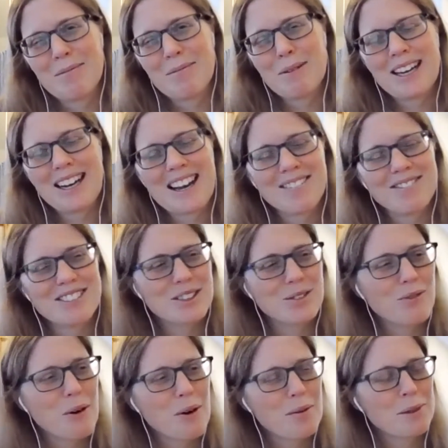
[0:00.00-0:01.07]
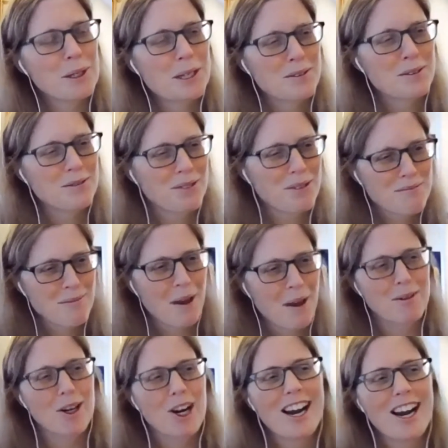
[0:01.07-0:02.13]
But I have this formative
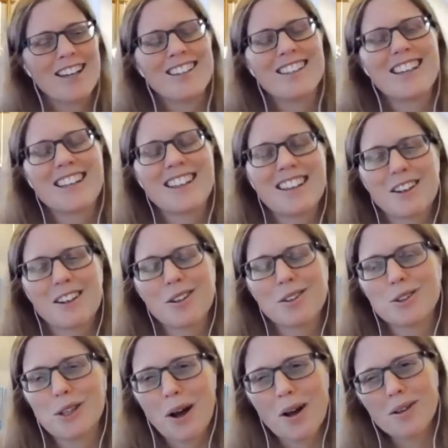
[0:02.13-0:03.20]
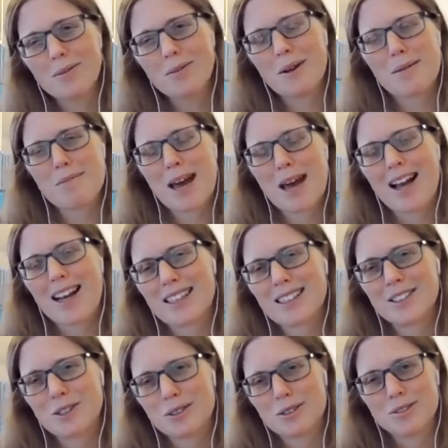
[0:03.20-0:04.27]
memory that goes all the way back
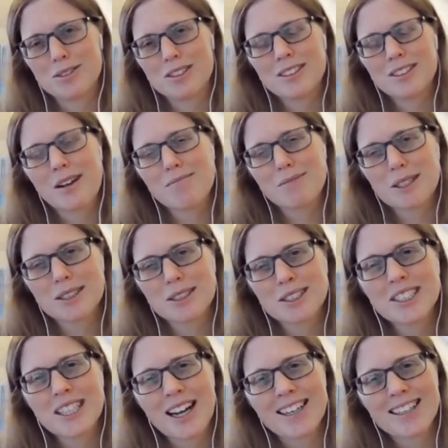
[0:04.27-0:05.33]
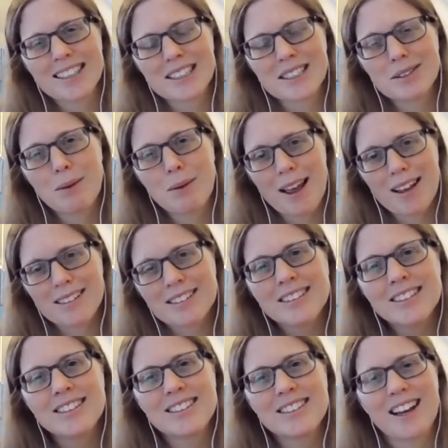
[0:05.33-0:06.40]
to summers I
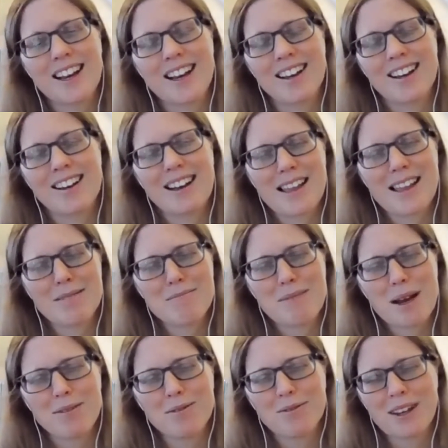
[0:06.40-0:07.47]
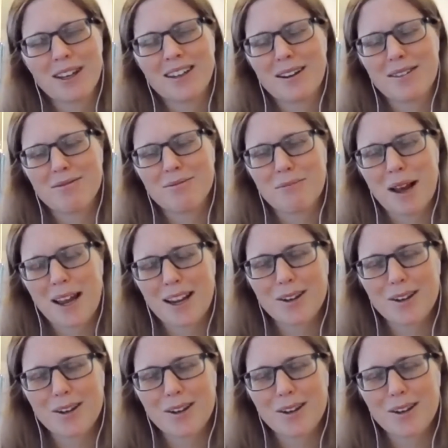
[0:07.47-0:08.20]
spent uh, at the benefit of my